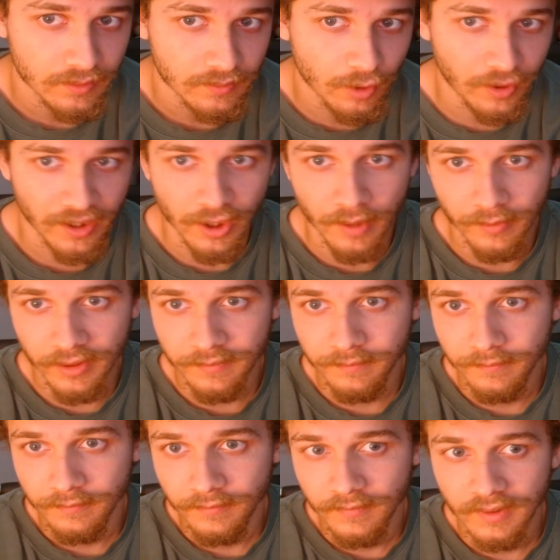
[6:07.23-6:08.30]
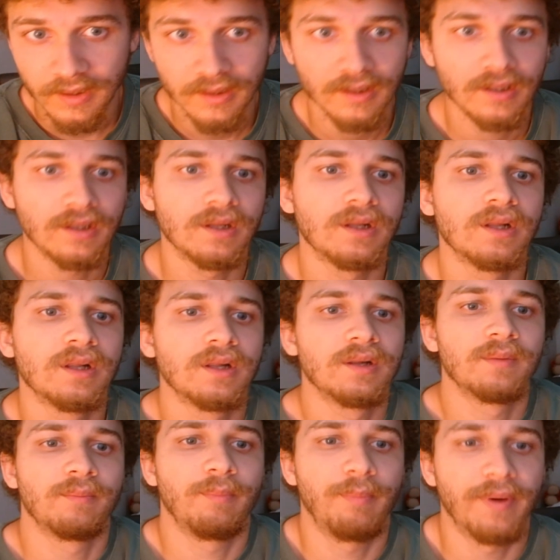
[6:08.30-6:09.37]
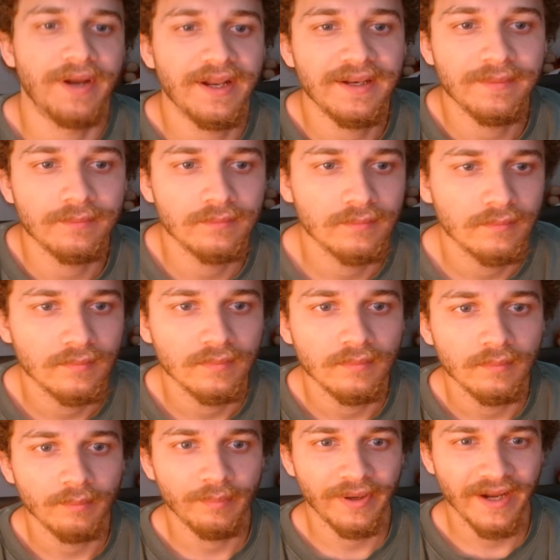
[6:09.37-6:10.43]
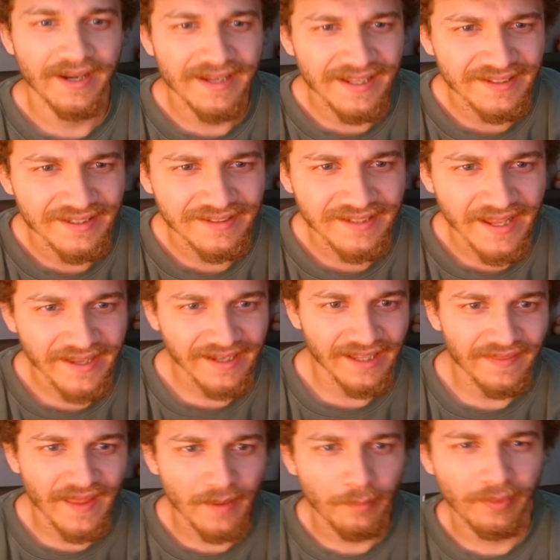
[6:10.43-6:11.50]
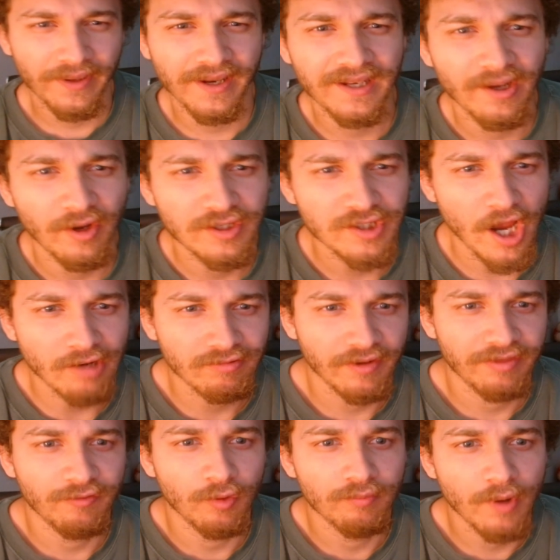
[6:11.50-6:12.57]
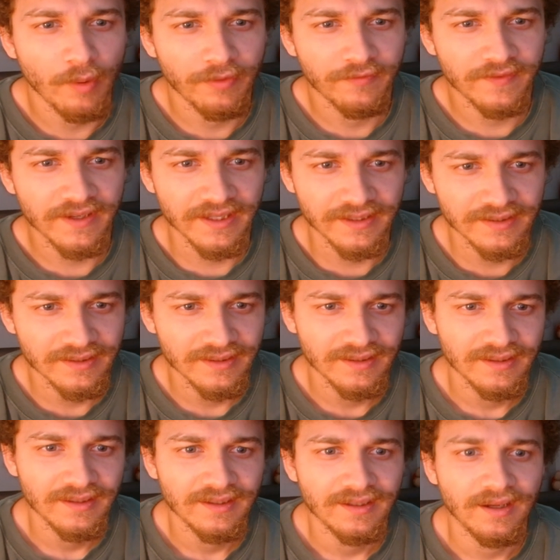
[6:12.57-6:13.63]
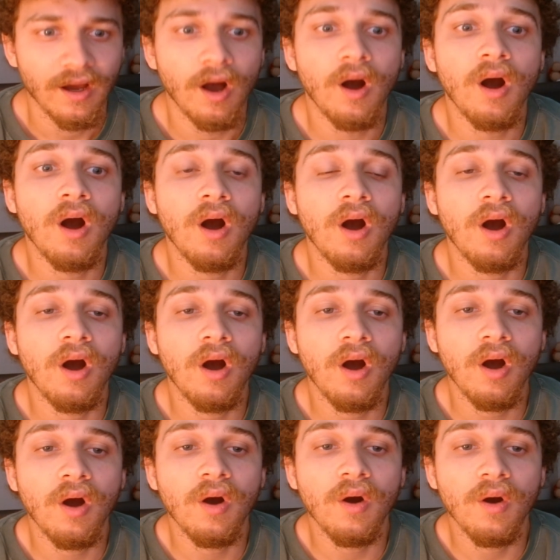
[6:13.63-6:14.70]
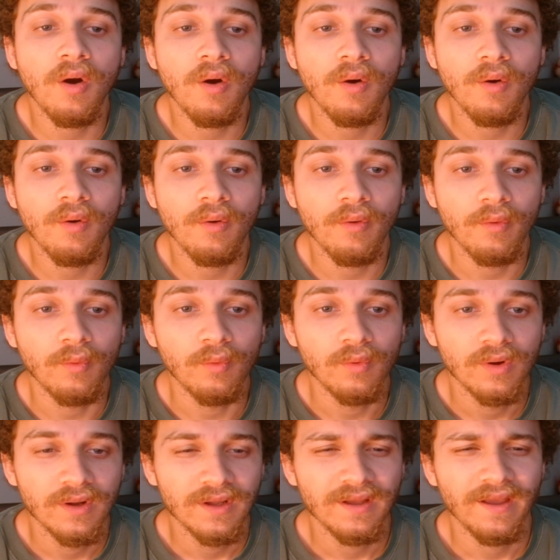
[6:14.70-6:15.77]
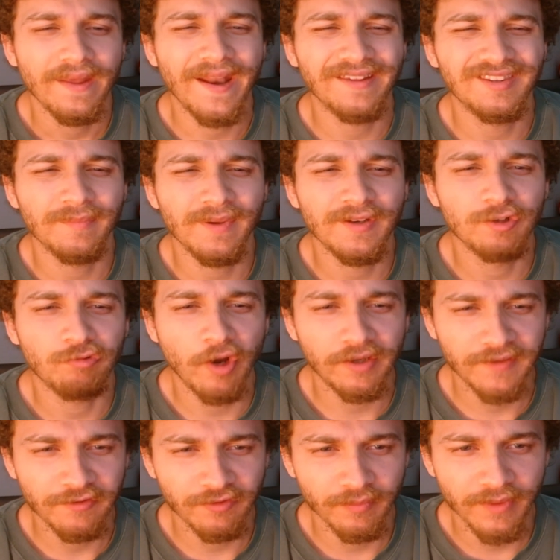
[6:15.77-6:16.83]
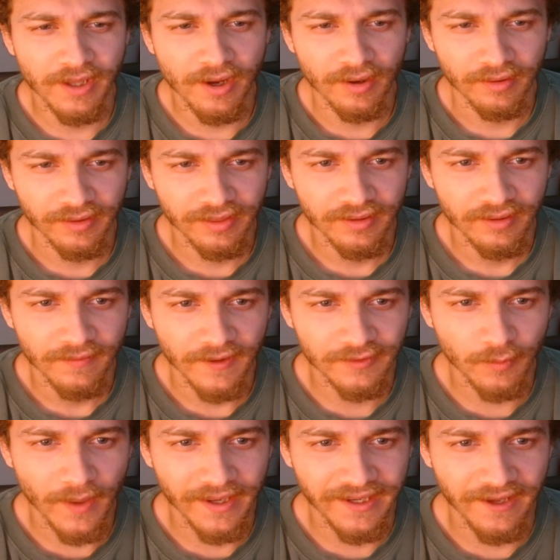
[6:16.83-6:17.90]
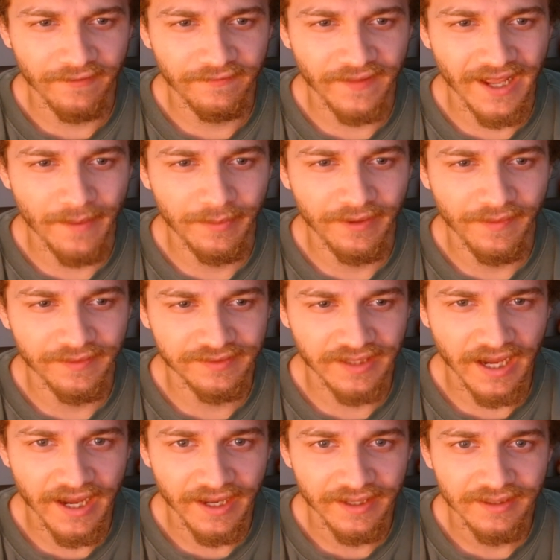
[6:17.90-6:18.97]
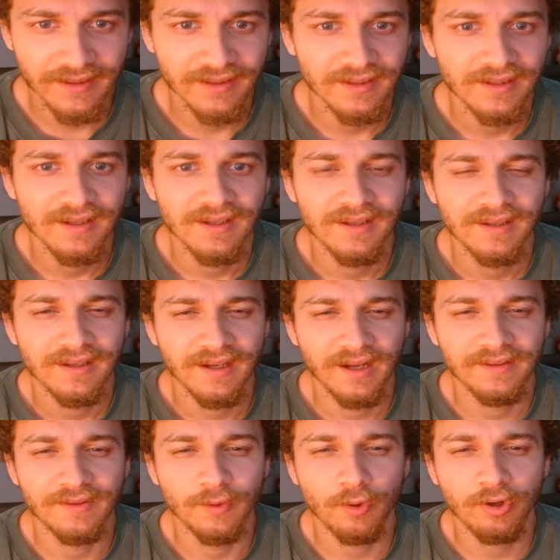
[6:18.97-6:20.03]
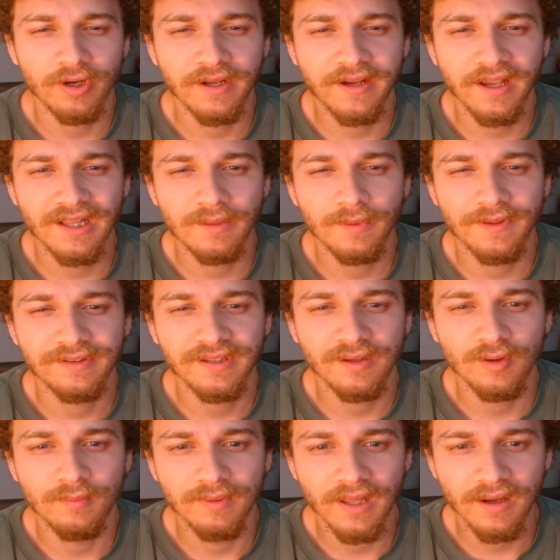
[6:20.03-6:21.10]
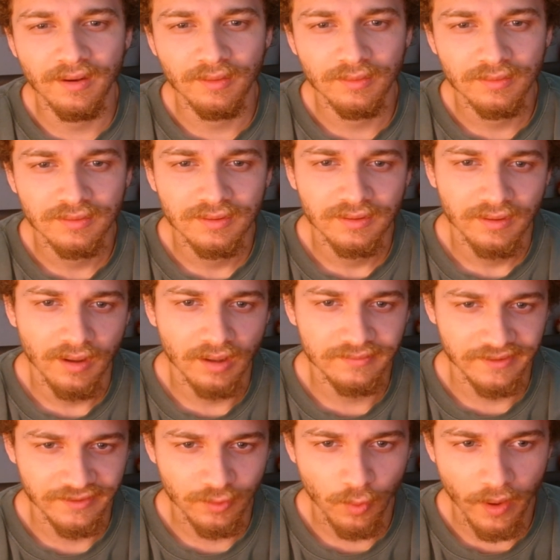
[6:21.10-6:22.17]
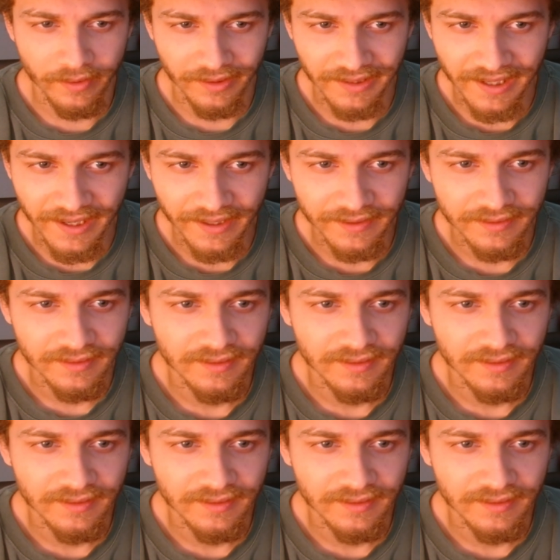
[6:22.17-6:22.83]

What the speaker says: Okay, no, I'm good. But I need to take in that planetary chakra through both feet. Oh, it has to be directly from the Earth. That's why I can't fly up into the sky. And in order to kill him with a single blow, I'll need quite a lot.